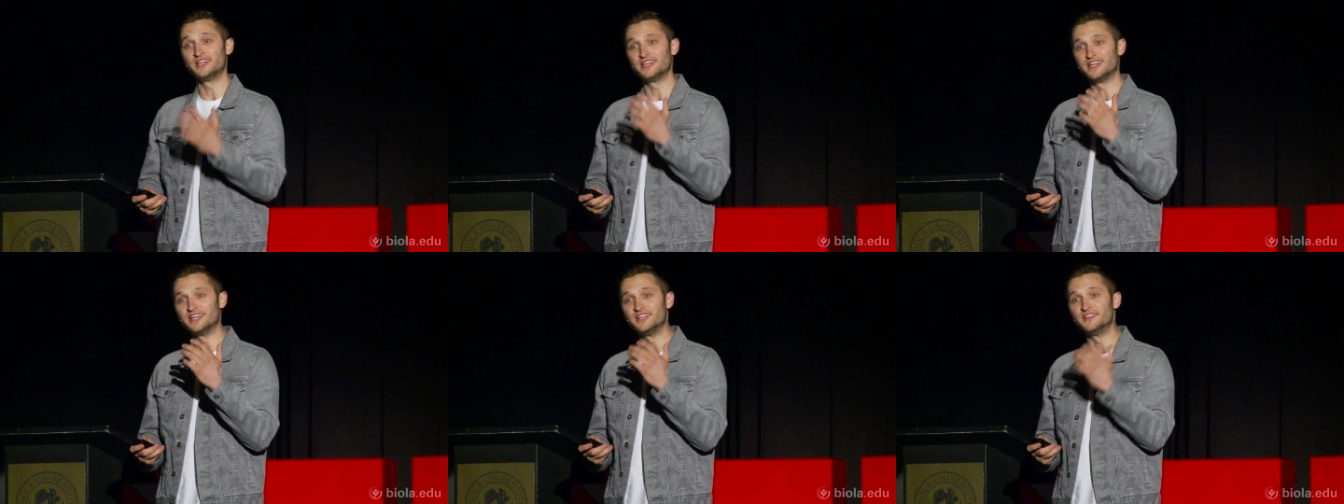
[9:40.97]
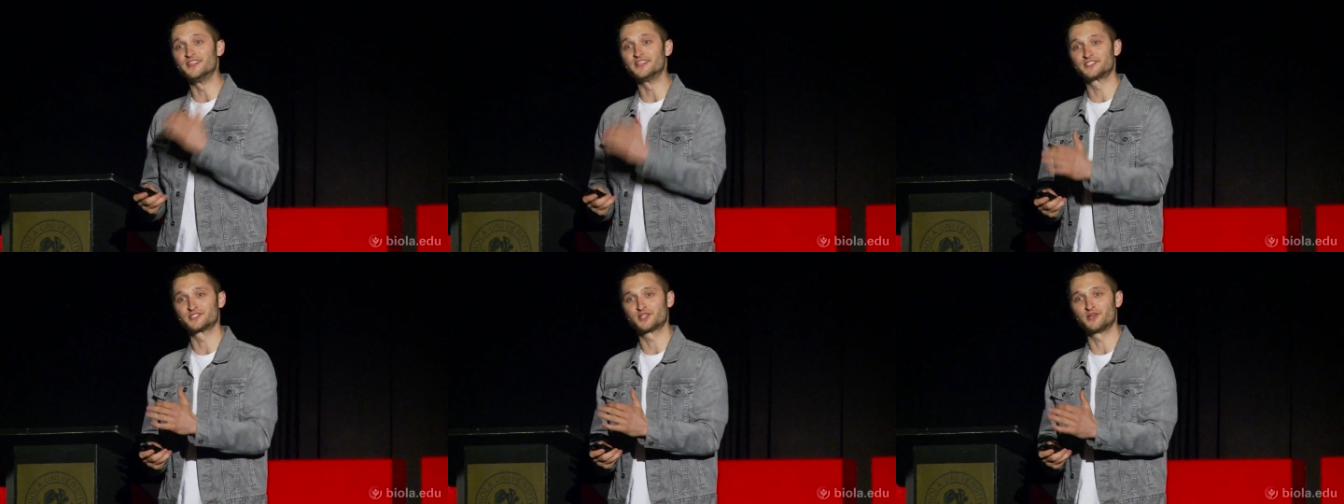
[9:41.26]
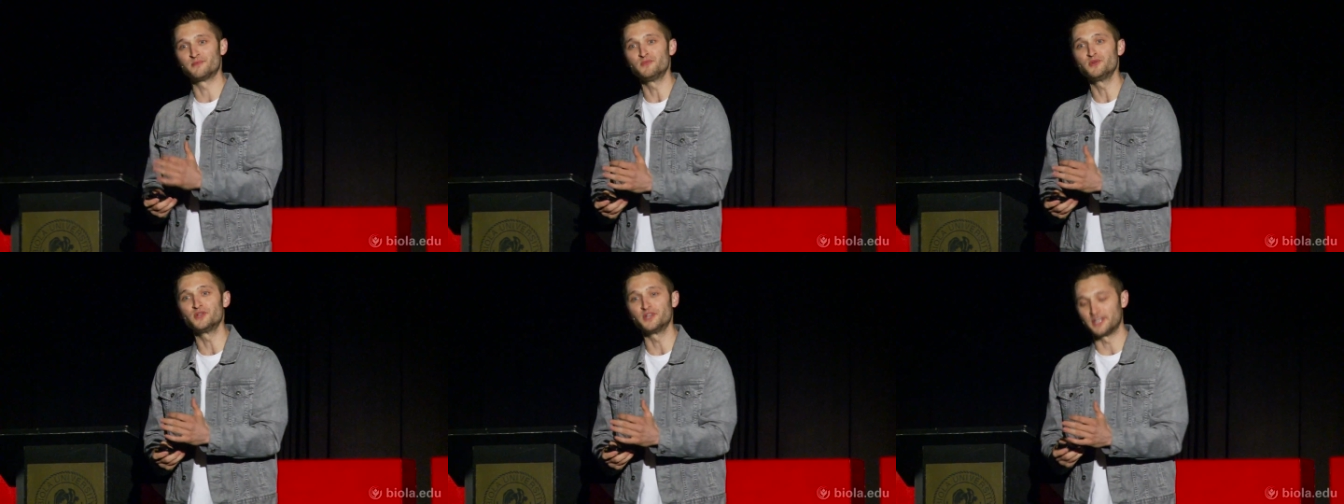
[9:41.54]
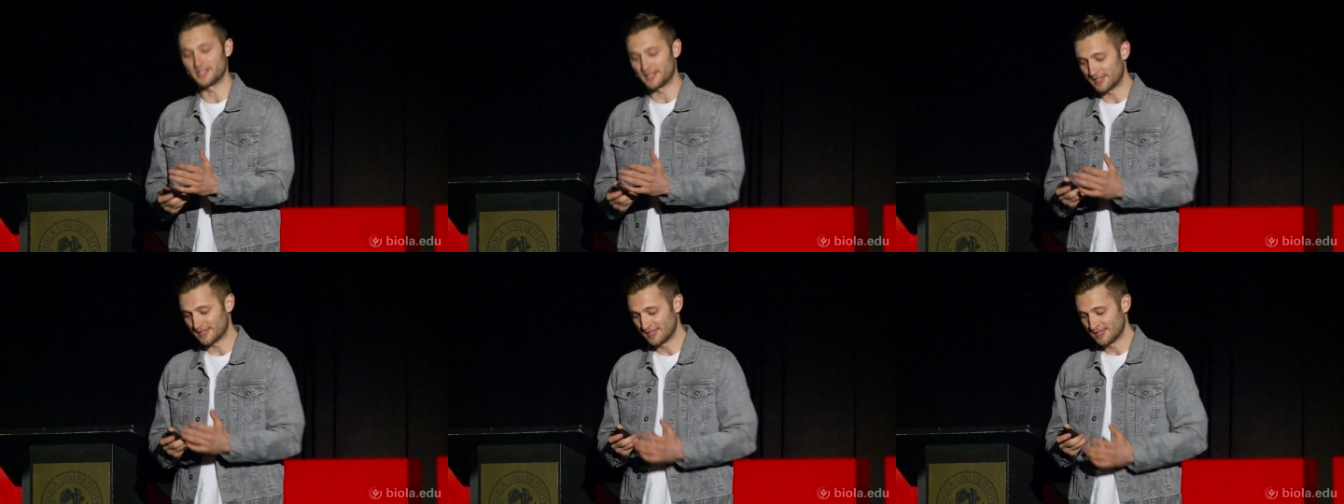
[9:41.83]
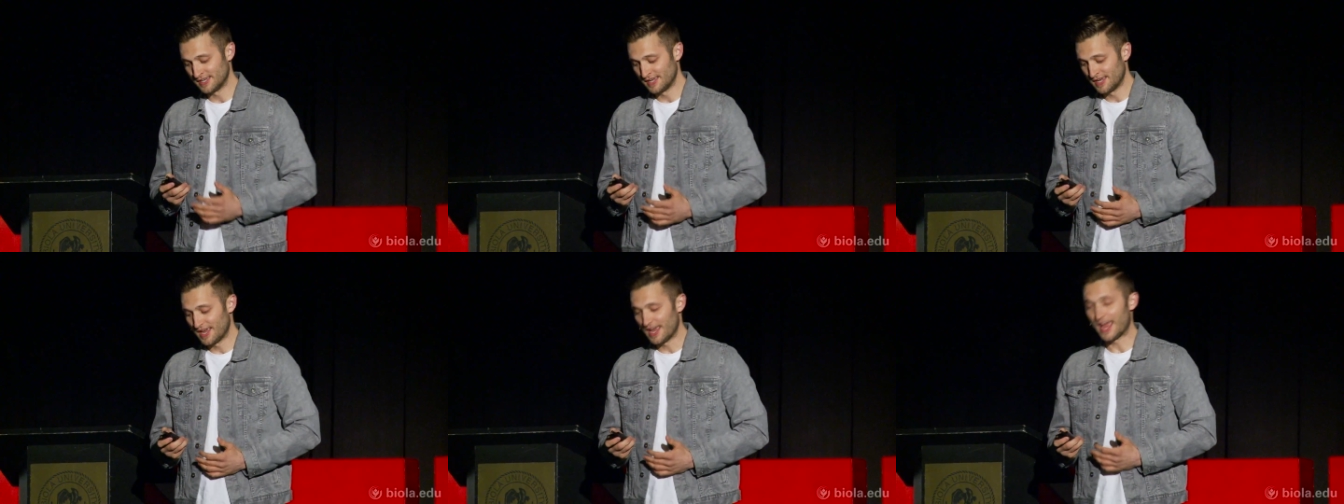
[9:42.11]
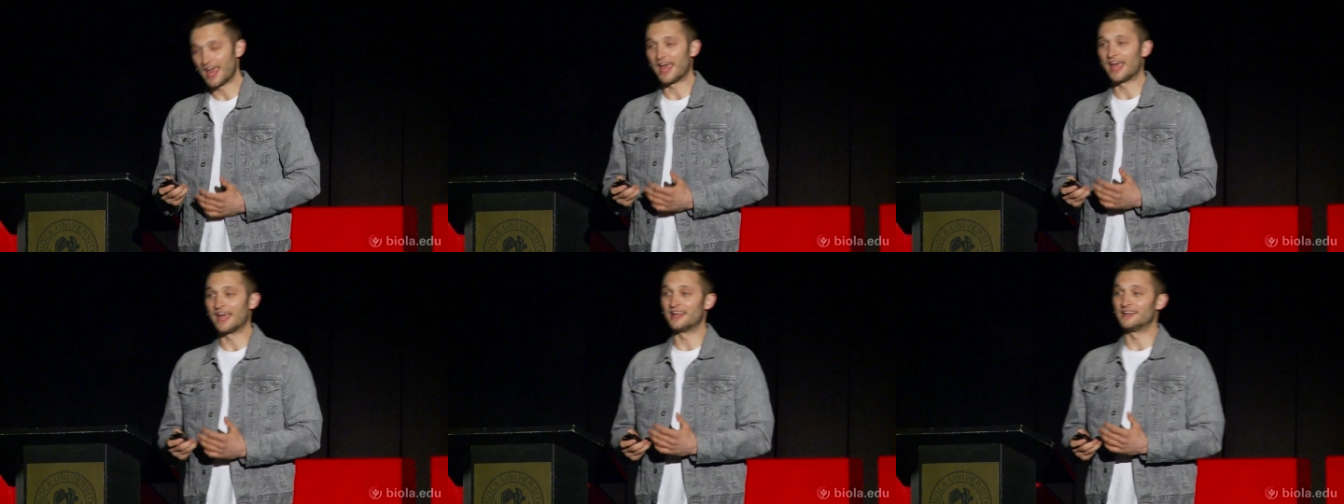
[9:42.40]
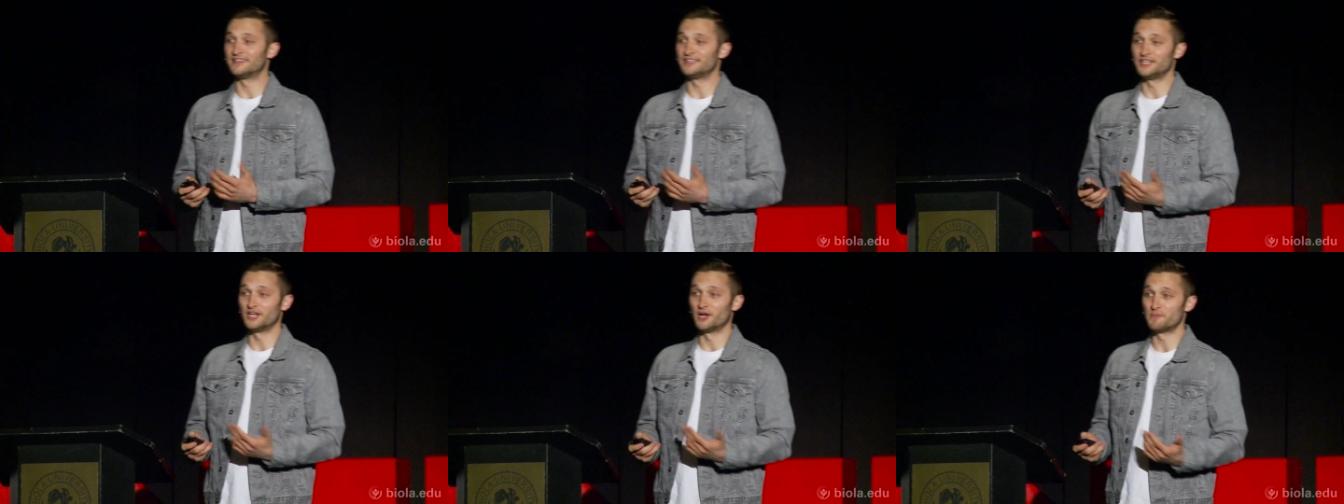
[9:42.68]
in this community.
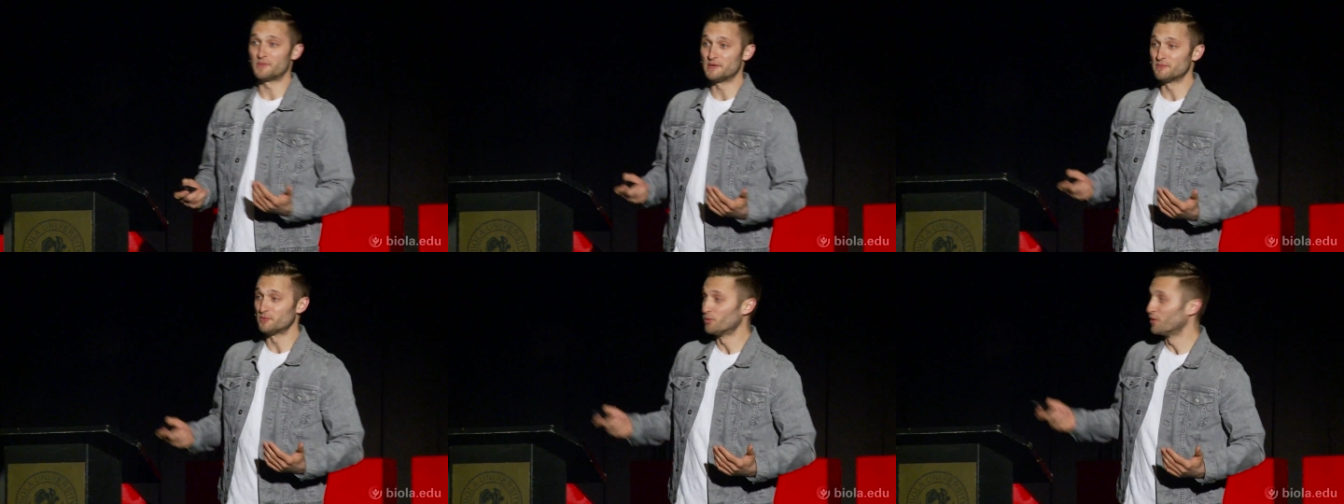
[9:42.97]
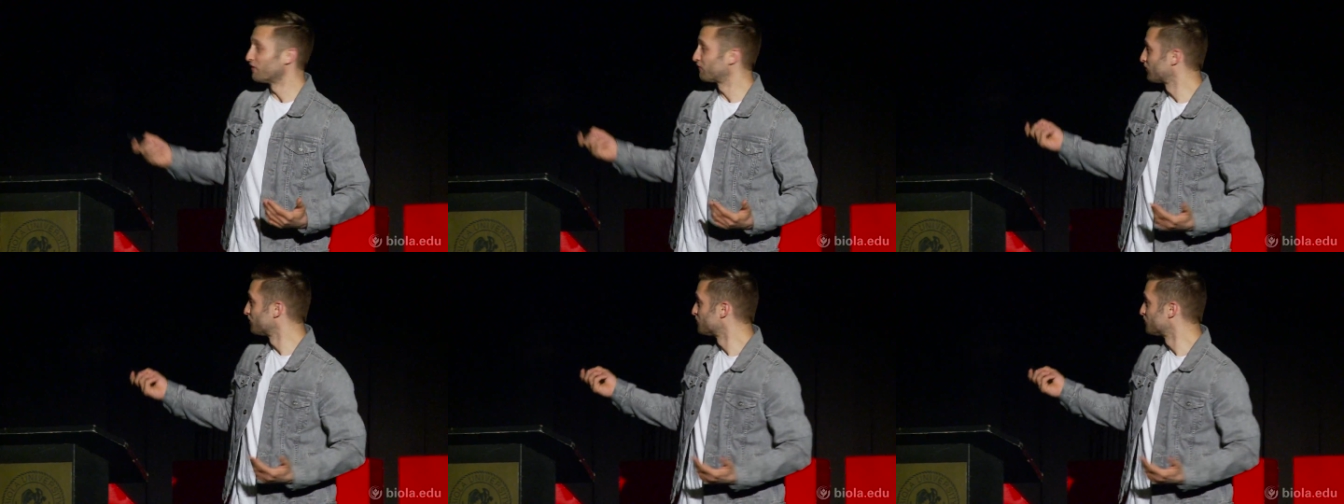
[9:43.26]
And, you know, people went